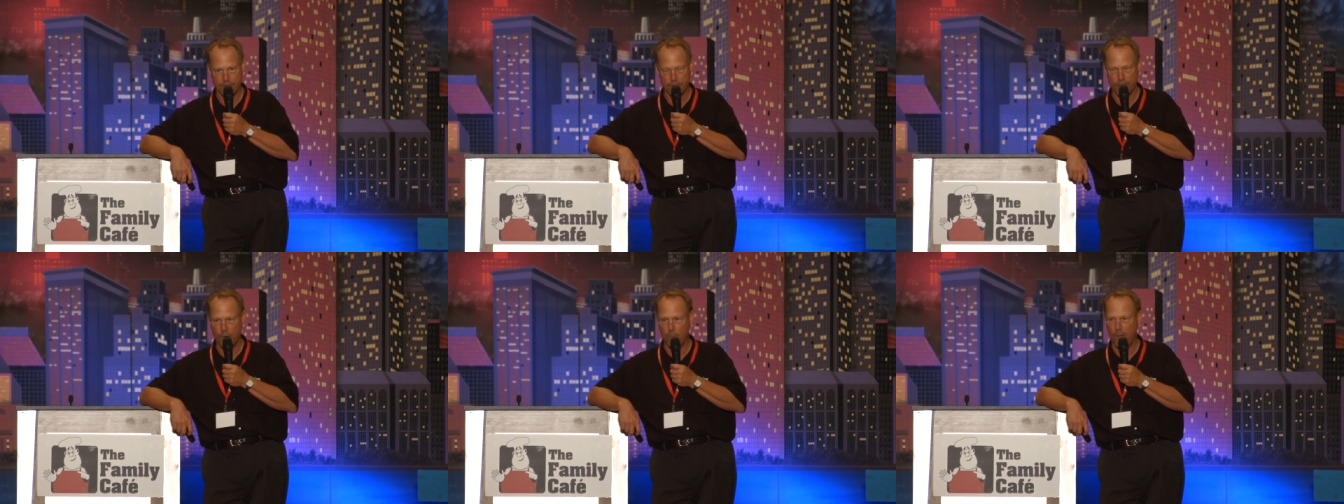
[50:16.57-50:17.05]

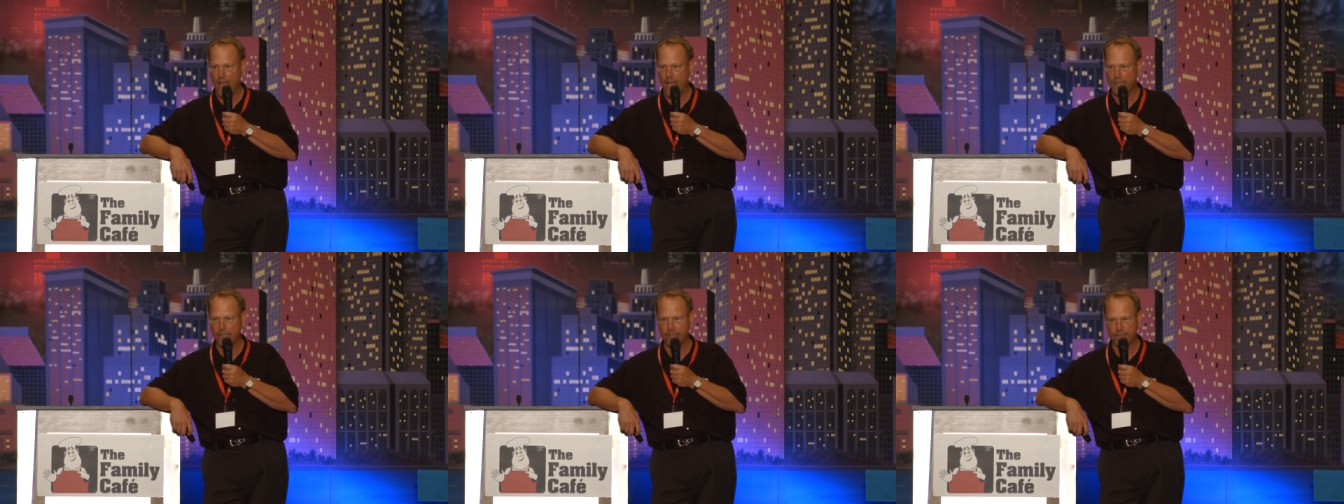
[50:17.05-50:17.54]
There is no
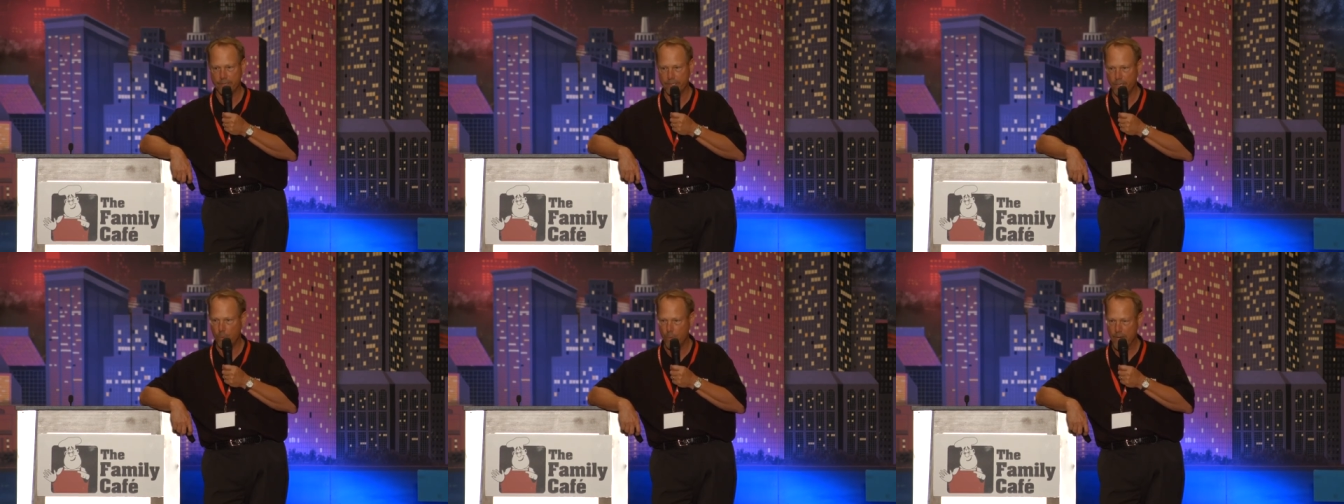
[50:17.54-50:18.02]
black and there
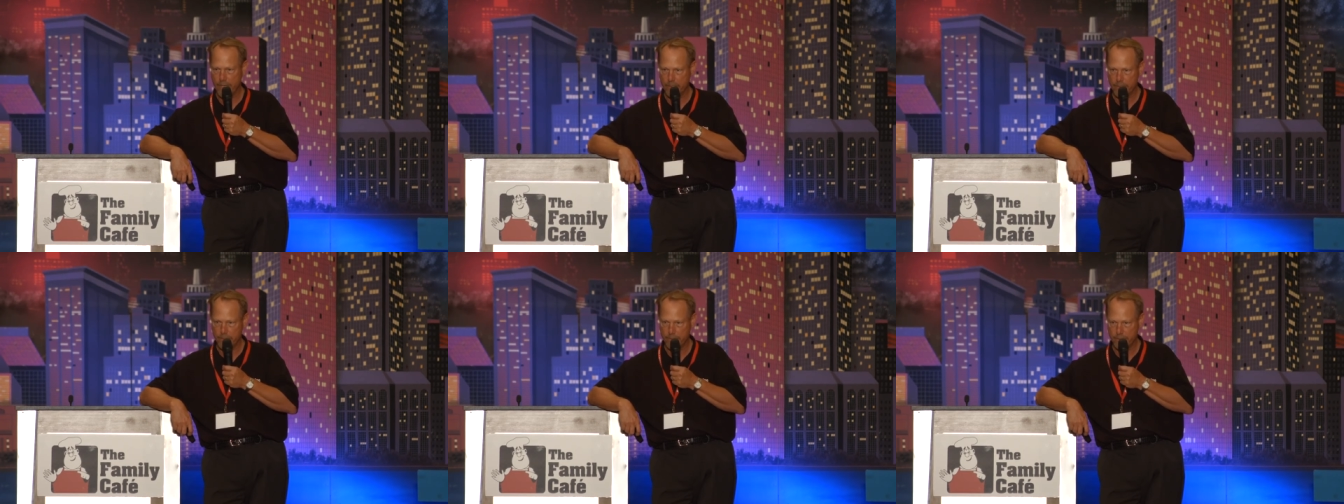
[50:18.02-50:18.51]
is no
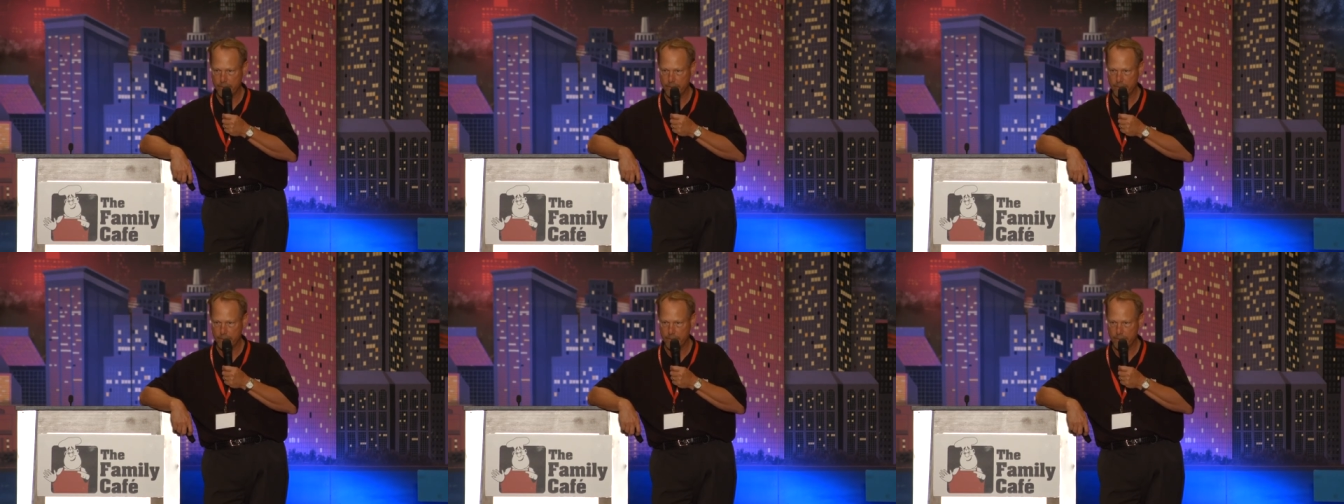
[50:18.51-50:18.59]
white.